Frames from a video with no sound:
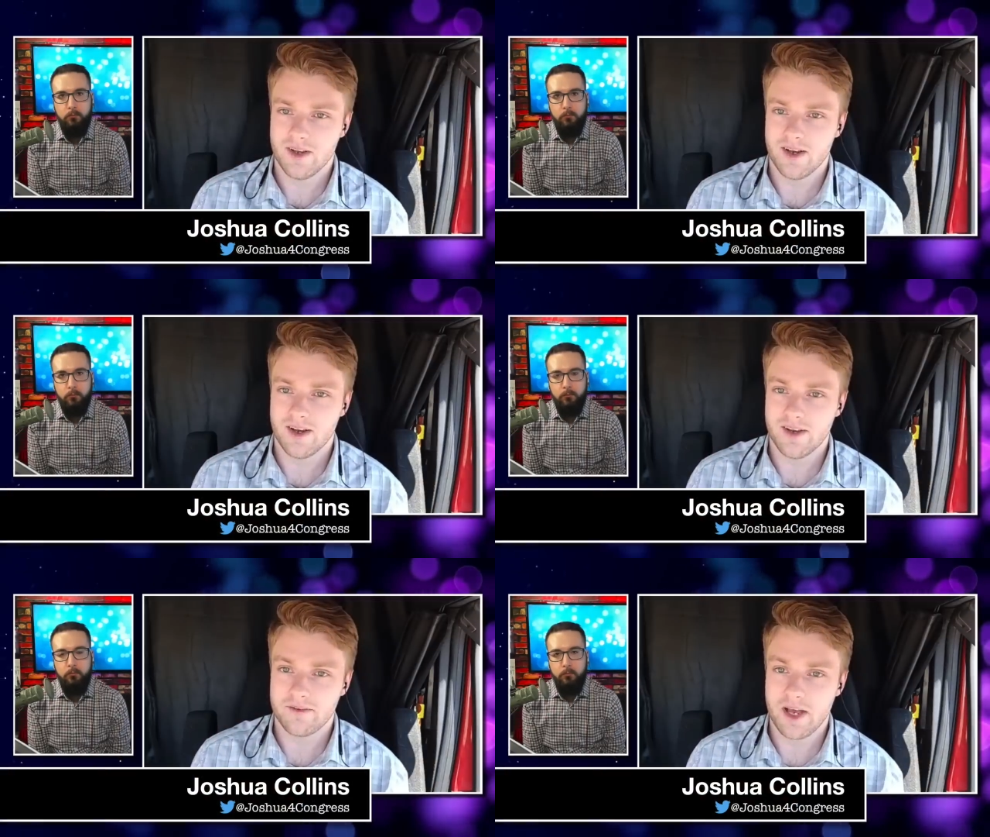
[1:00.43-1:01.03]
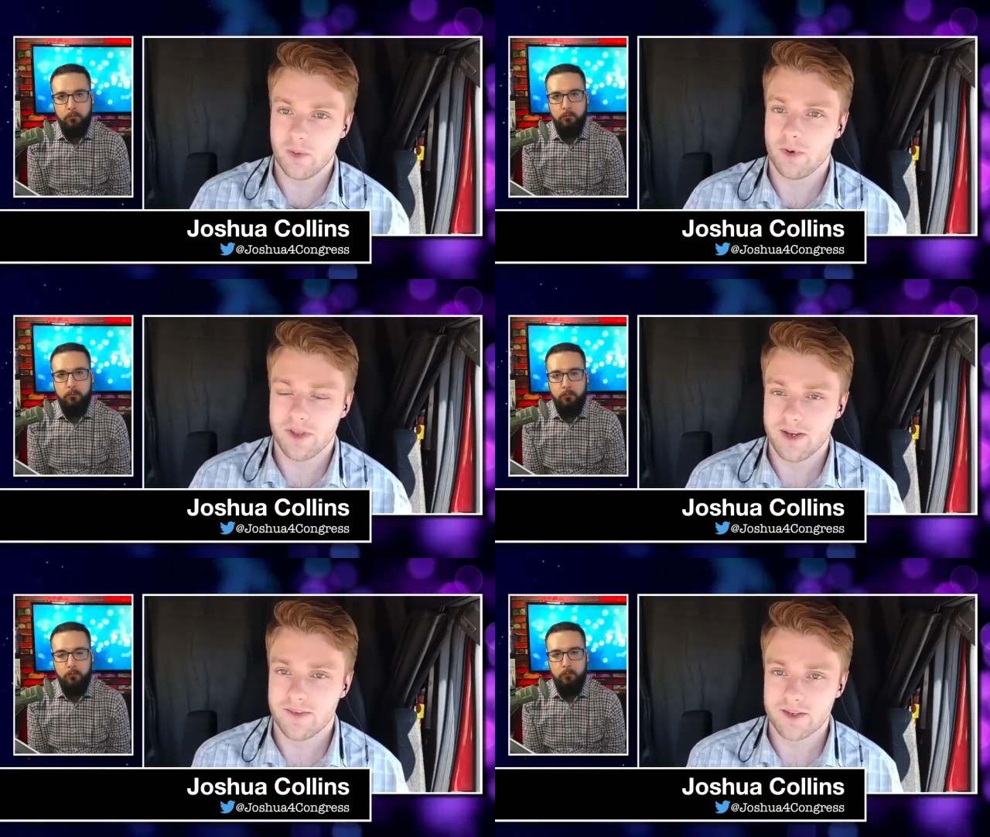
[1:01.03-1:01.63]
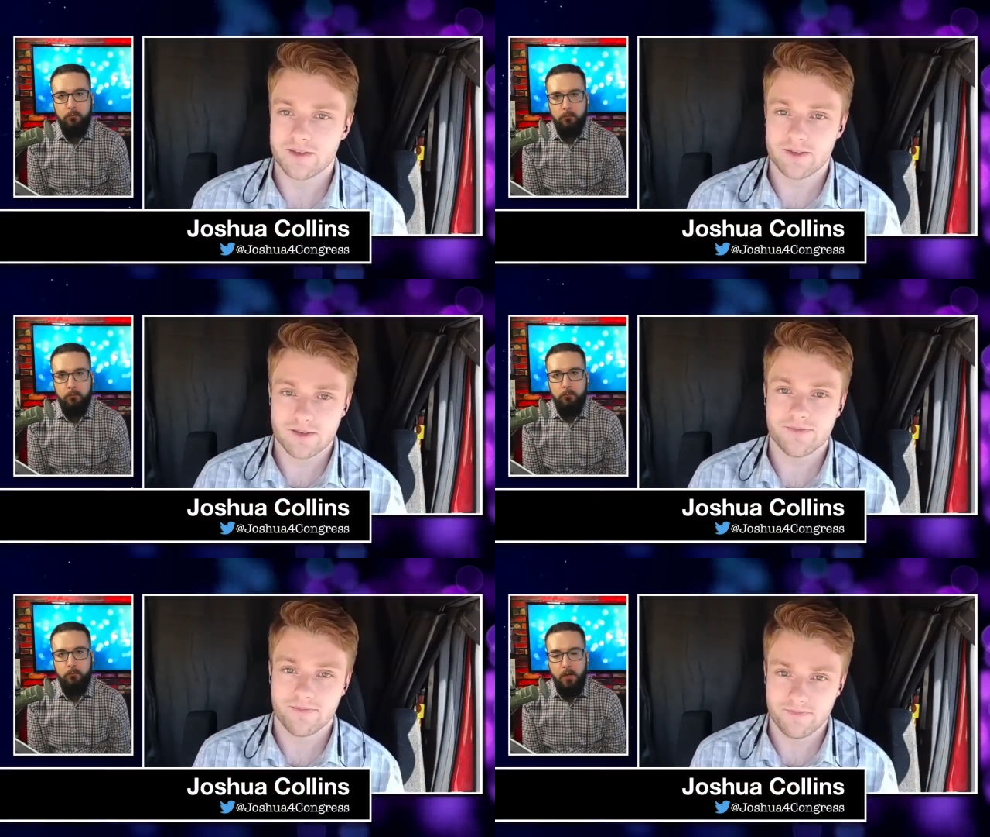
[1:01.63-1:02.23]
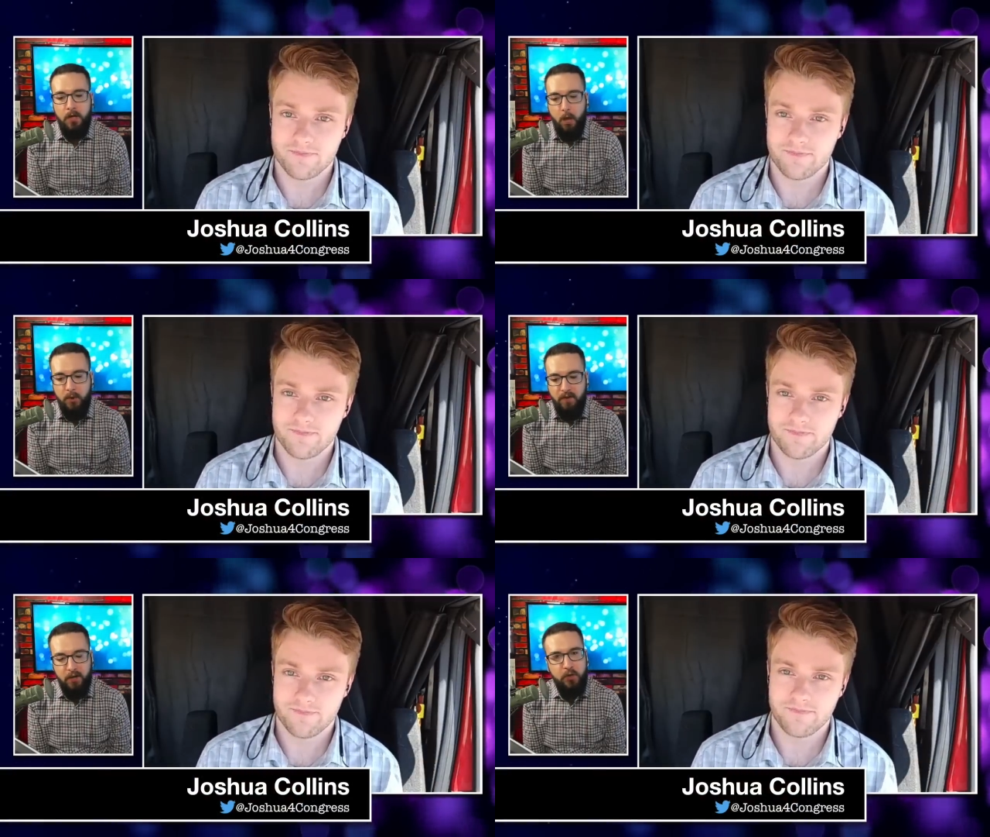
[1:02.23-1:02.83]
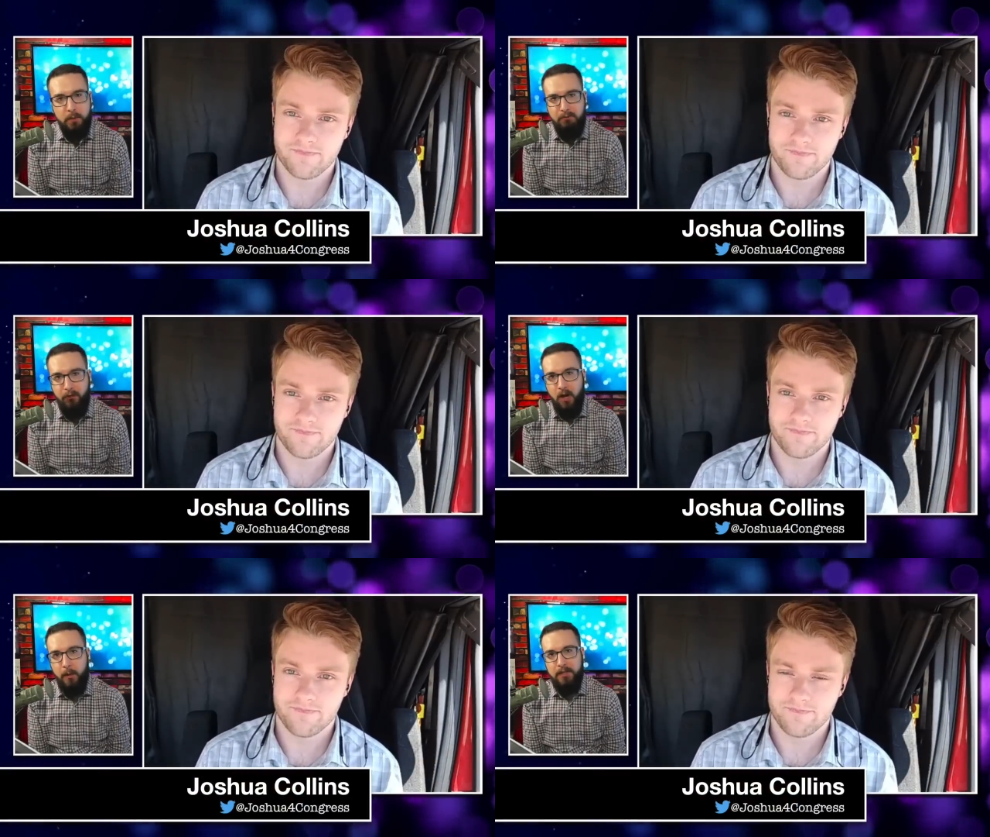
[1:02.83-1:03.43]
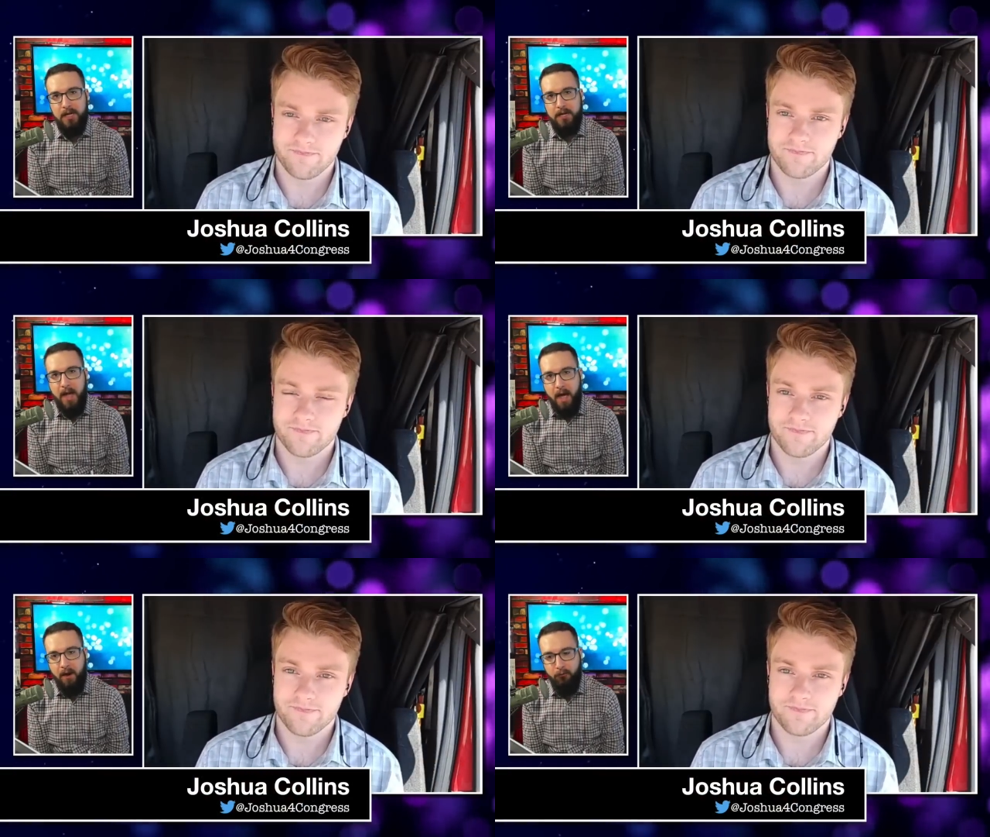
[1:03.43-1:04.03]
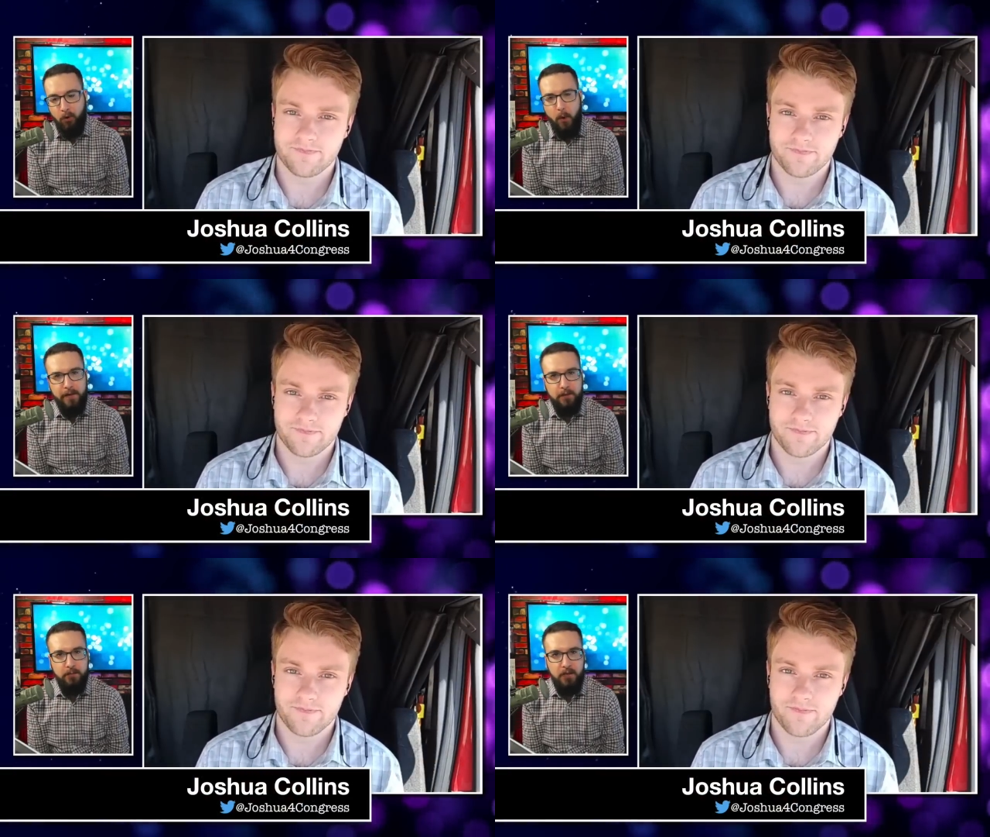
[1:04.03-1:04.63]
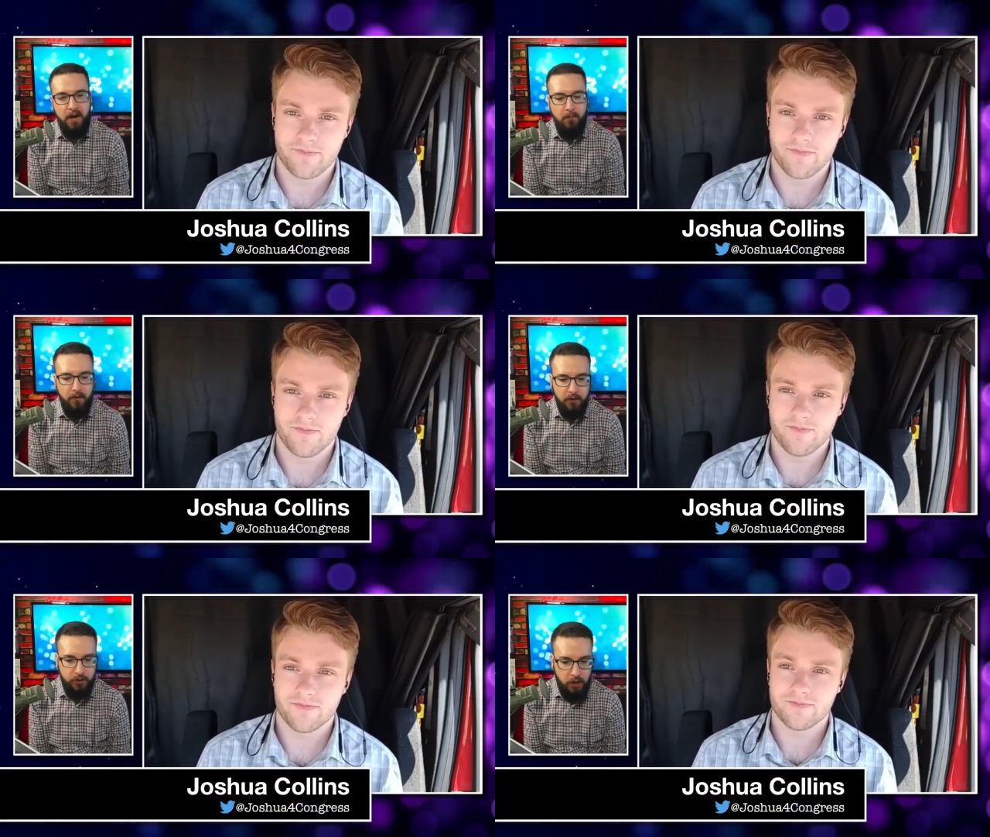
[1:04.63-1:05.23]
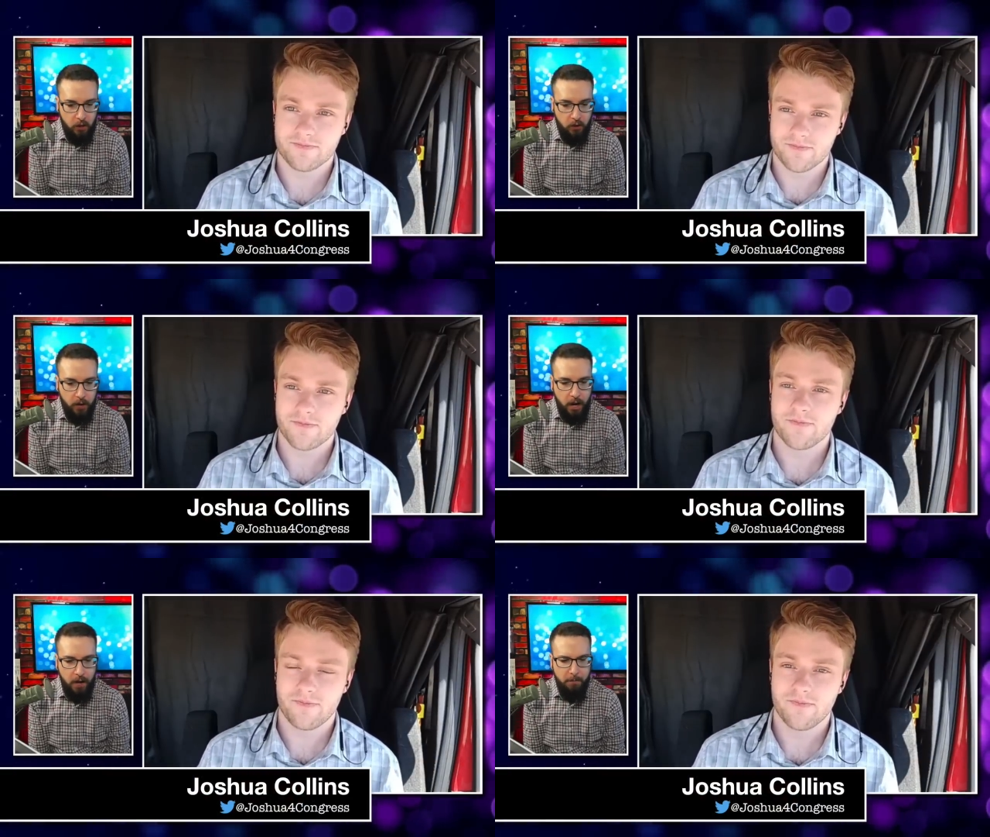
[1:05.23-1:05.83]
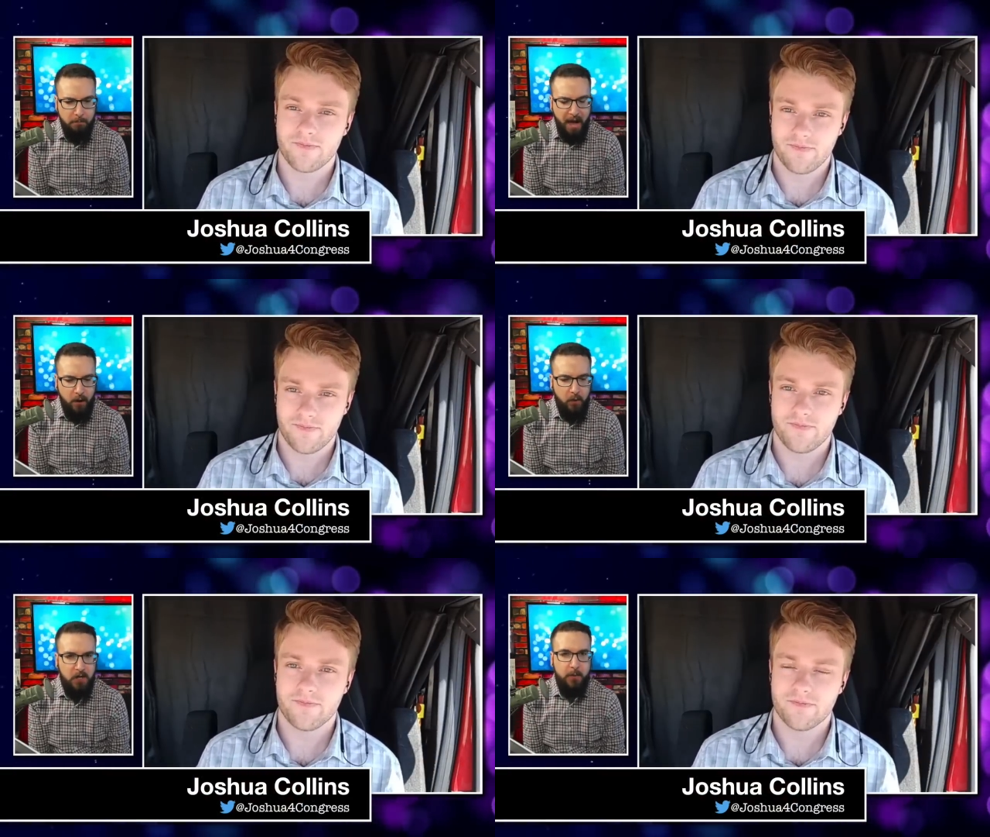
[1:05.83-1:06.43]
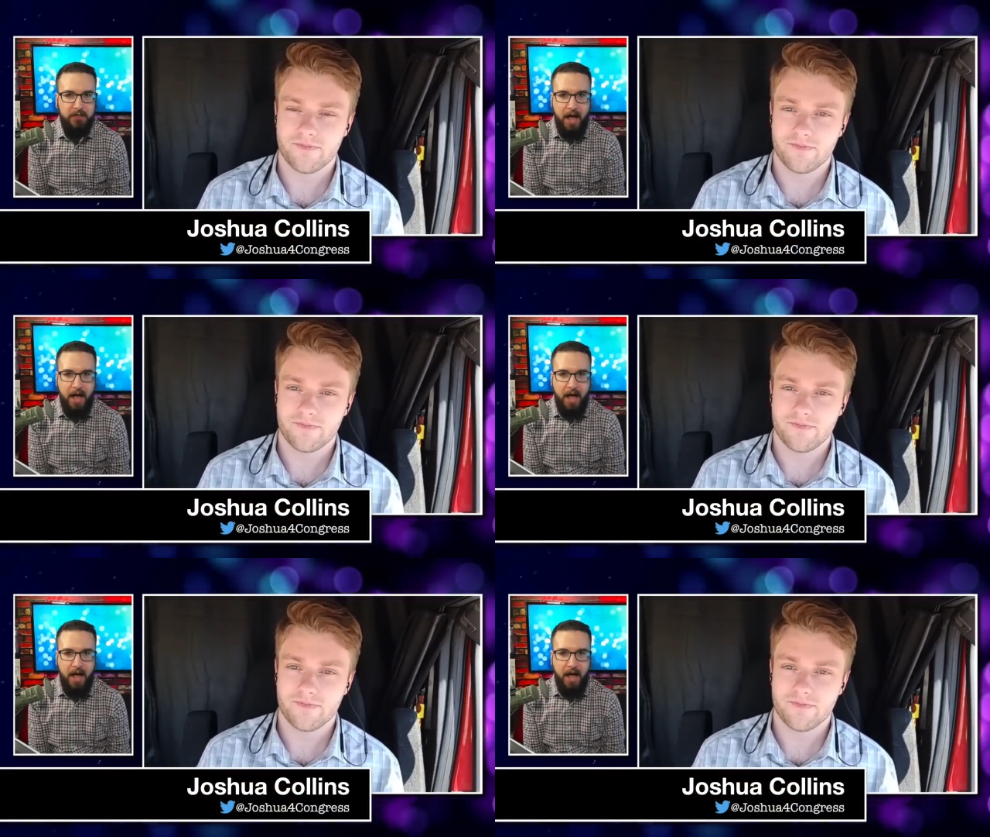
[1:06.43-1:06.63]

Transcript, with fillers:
Speaker 1: uh, help with any of this.
Speaker 2: Yeah, we've actually been following Denny Heck for quite some time on this show. Um, back when he was